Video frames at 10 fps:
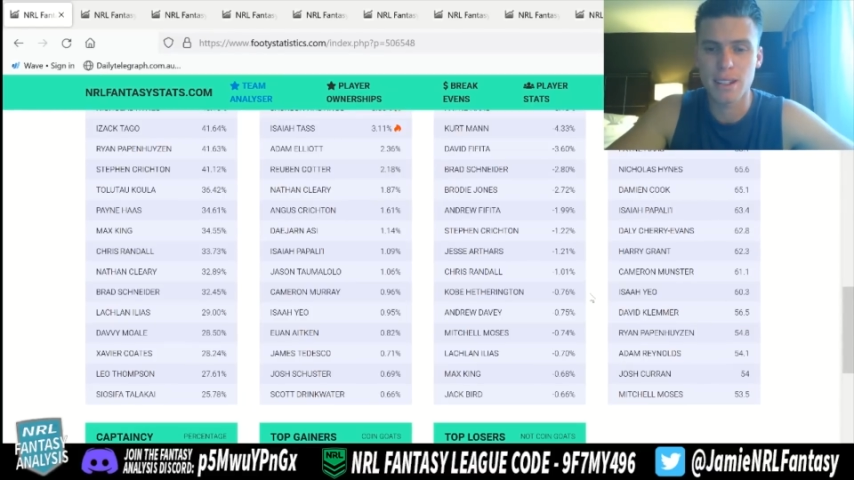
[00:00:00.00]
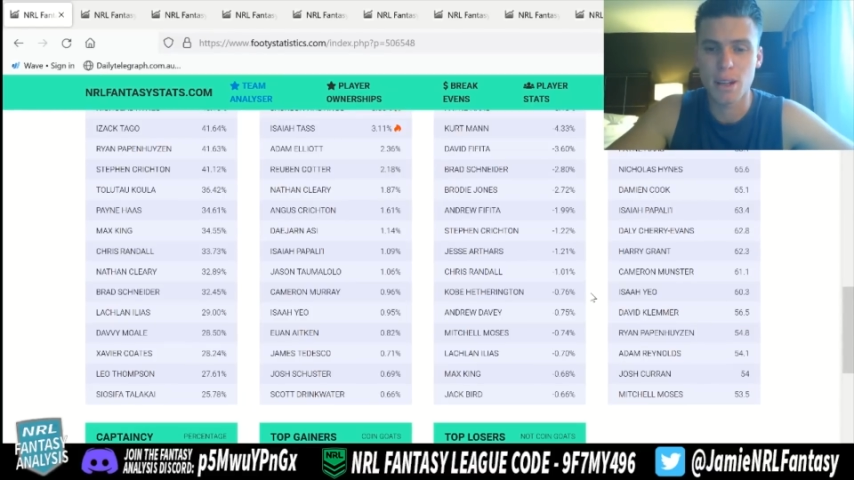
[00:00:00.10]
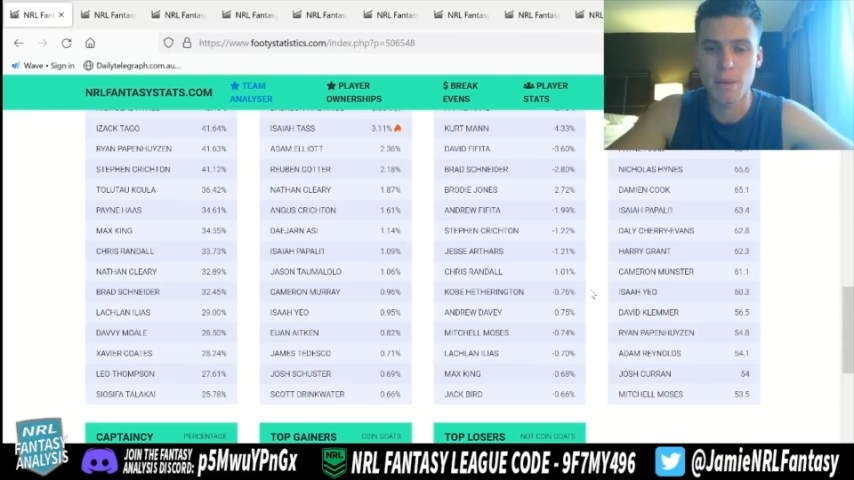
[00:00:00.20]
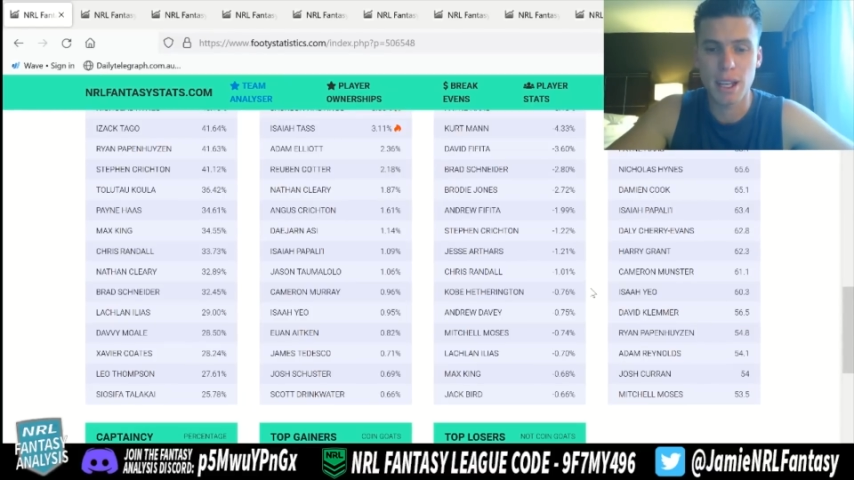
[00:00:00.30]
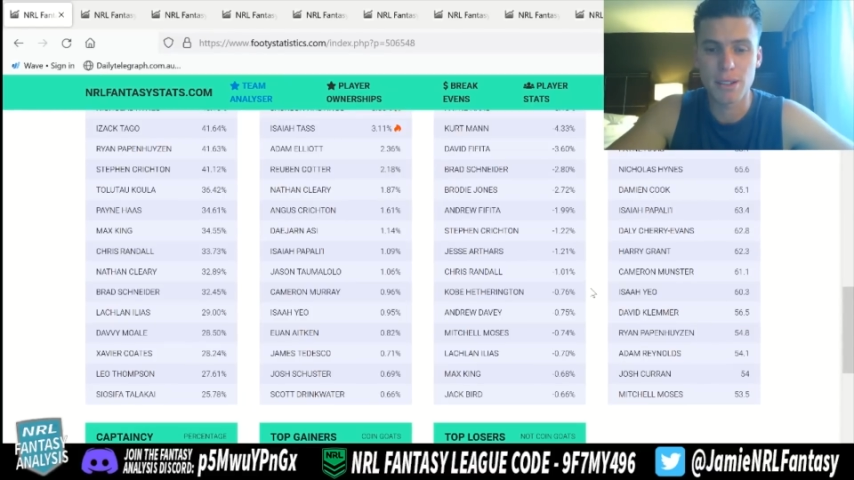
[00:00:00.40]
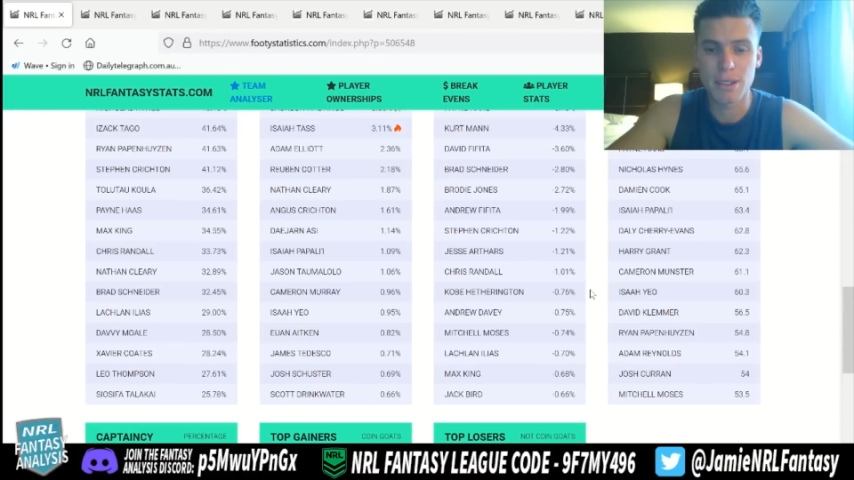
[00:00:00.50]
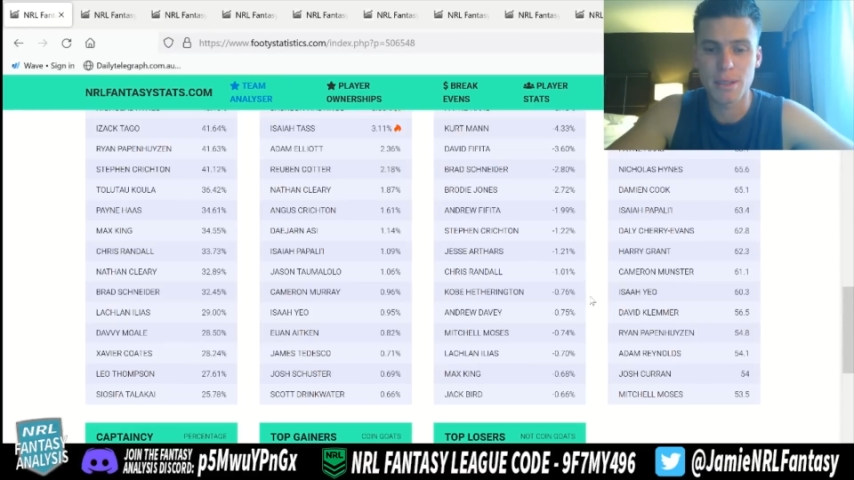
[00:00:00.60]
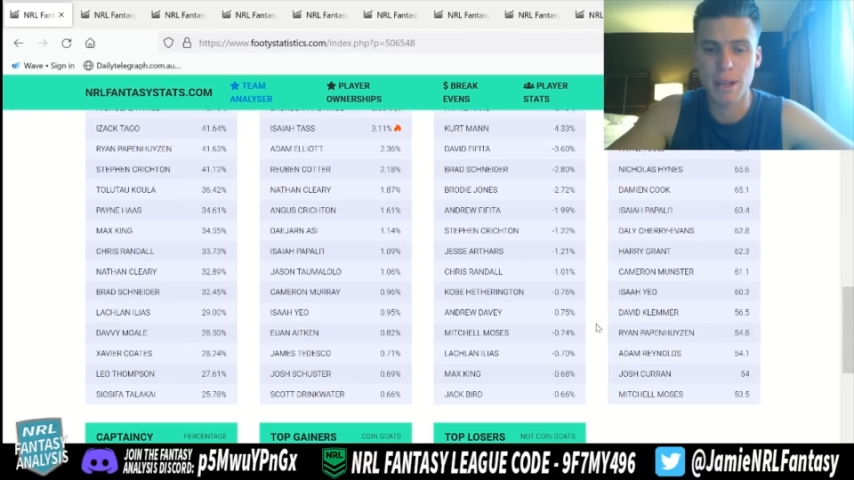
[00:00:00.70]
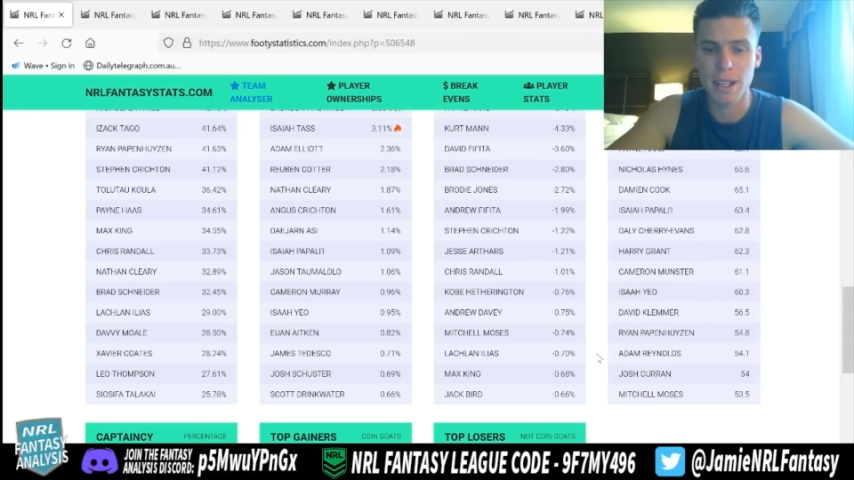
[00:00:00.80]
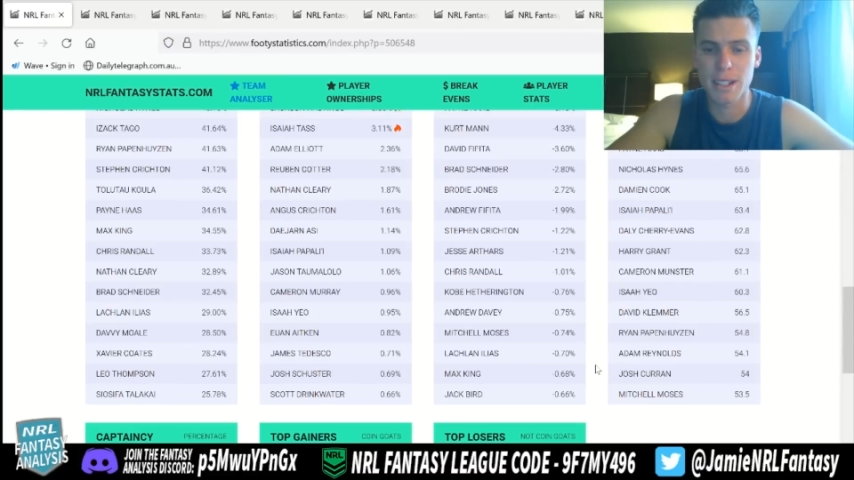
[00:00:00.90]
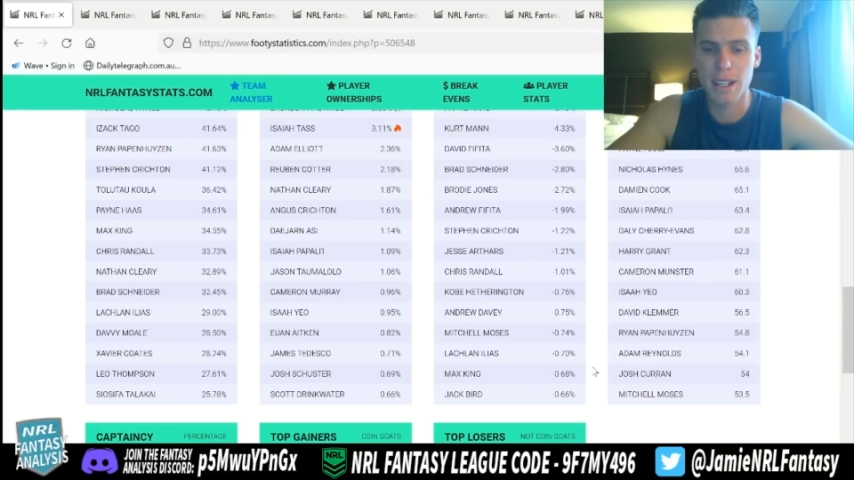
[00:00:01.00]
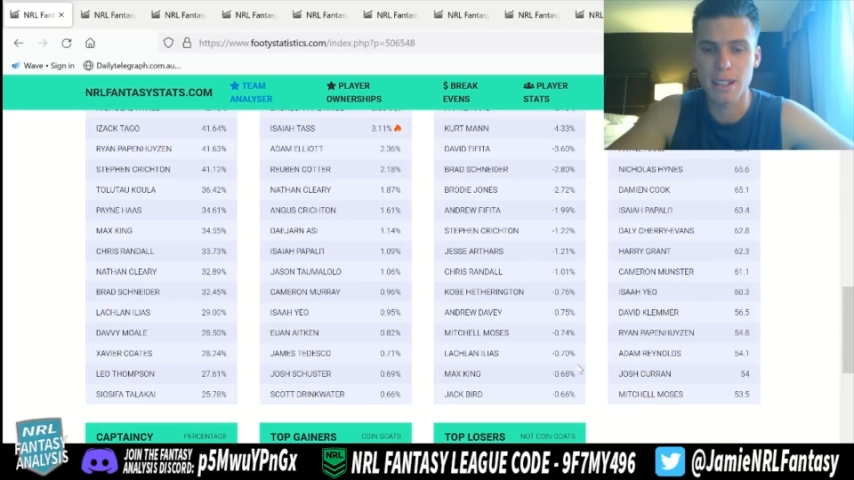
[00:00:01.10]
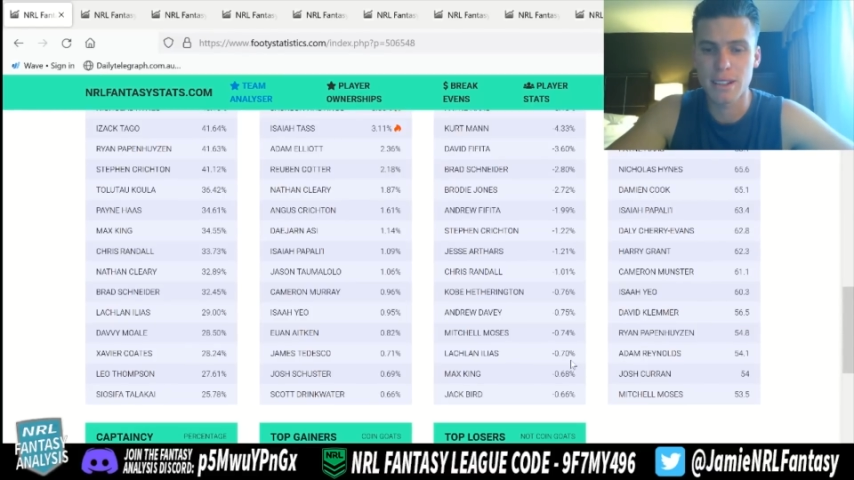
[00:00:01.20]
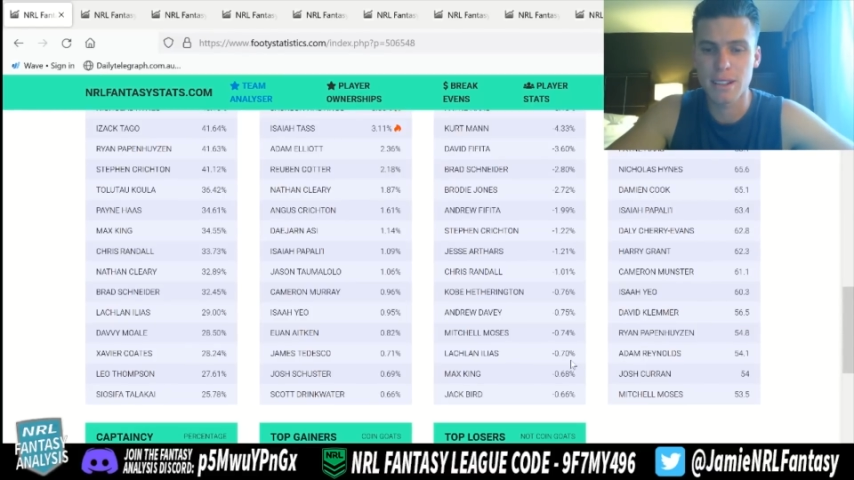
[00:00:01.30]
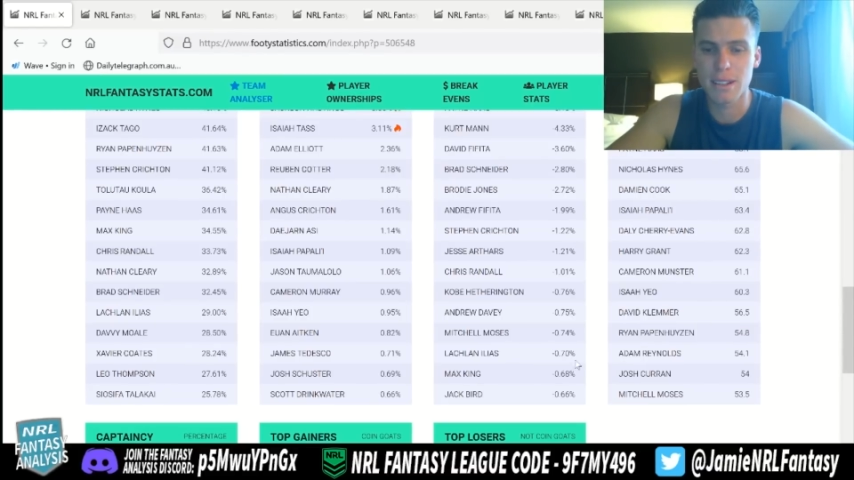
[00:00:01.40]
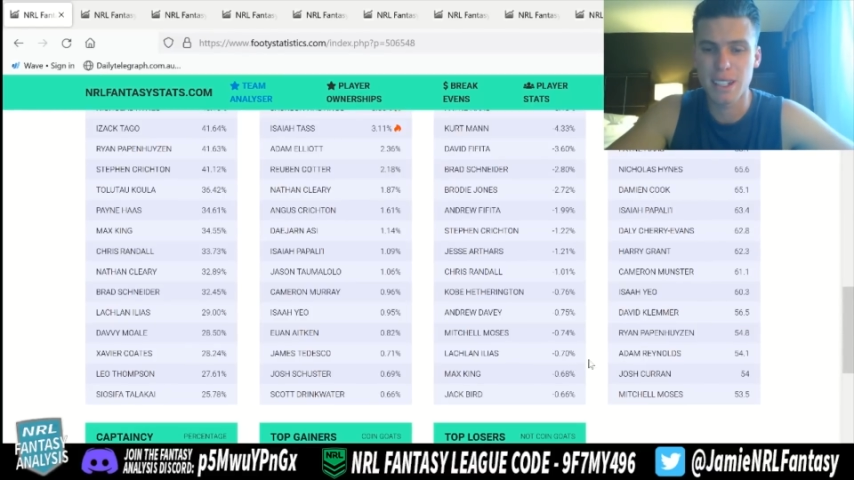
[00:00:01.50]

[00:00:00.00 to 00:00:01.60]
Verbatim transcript: Kobe Hetherington makes sense.